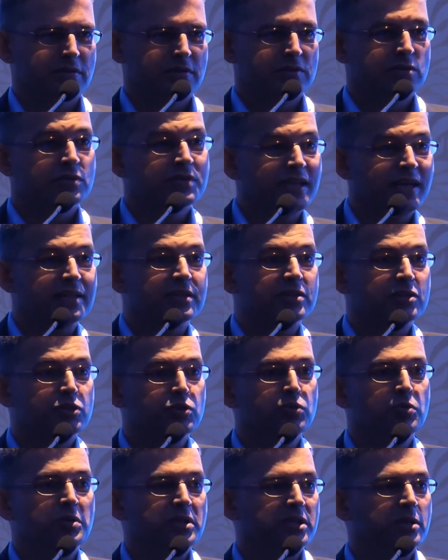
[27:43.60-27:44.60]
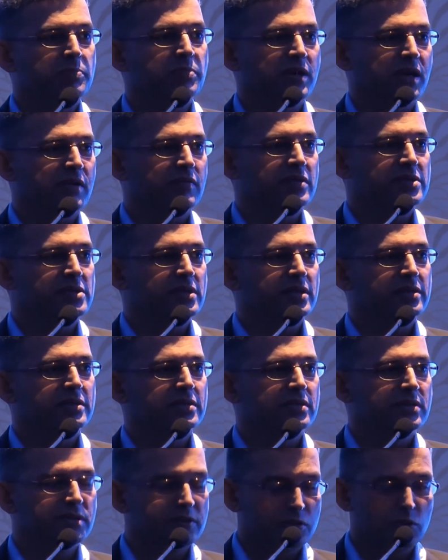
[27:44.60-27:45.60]
So that you in the private
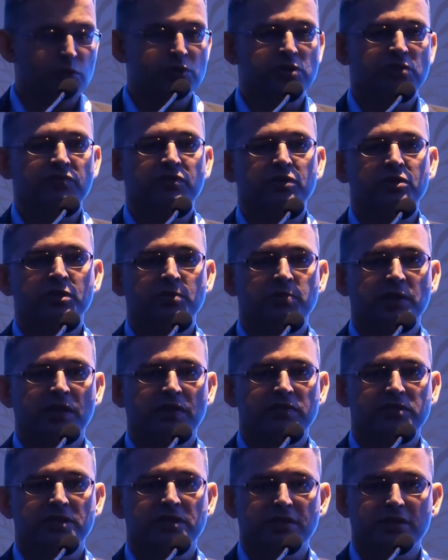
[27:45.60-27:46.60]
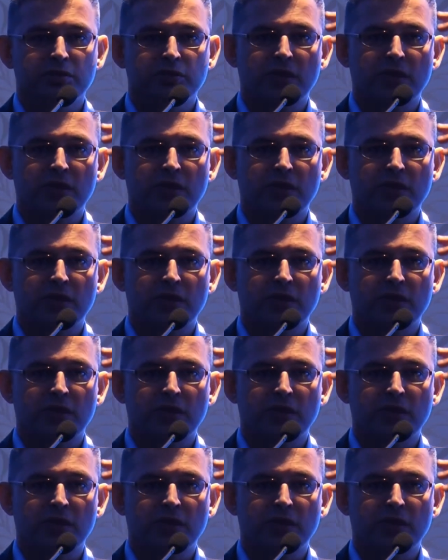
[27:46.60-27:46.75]
sector, those of you in the private sector,